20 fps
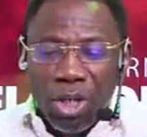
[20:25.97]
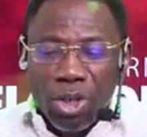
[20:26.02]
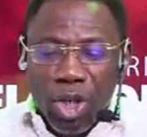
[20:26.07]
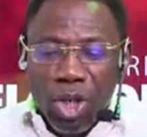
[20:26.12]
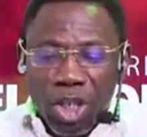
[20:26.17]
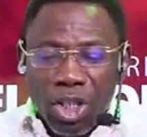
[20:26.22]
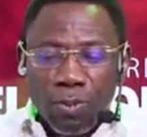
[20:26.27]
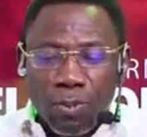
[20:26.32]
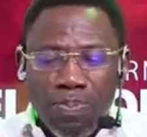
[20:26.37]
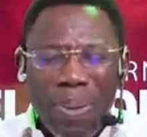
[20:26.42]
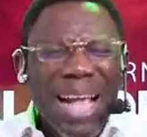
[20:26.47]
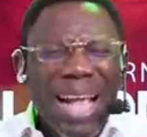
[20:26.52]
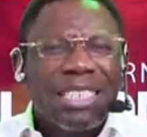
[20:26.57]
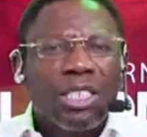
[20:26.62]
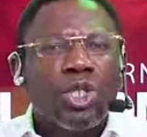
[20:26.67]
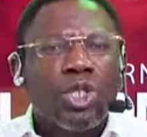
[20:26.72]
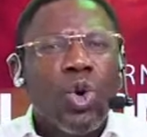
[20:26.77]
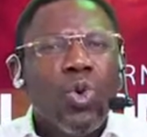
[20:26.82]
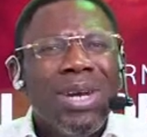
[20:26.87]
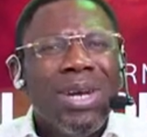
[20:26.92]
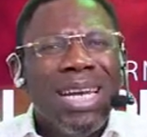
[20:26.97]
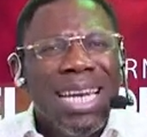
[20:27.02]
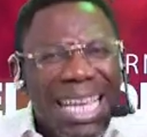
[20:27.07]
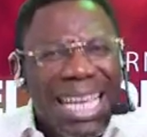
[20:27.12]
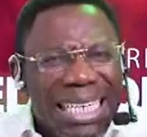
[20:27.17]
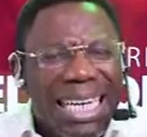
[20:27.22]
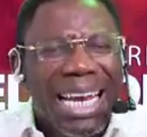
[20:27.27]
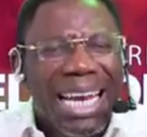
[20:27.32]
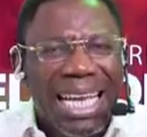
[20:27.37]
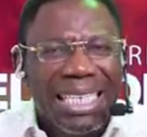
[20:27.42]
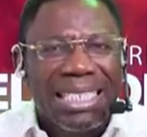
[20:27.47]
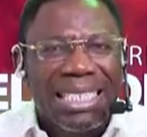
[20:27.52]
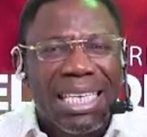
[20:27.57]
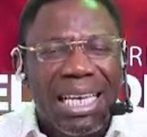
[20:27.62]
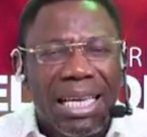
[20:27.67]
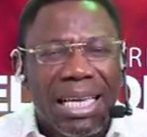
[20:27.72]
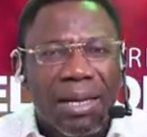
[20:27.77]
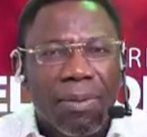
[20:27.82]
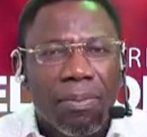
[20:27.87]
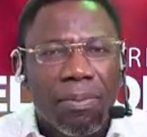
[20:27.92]
suspect you
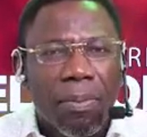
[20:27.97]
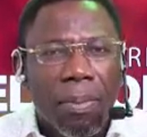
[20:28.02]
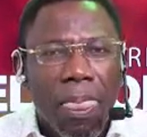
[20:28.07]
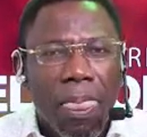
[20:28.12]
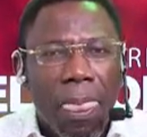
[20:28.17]
needlessly.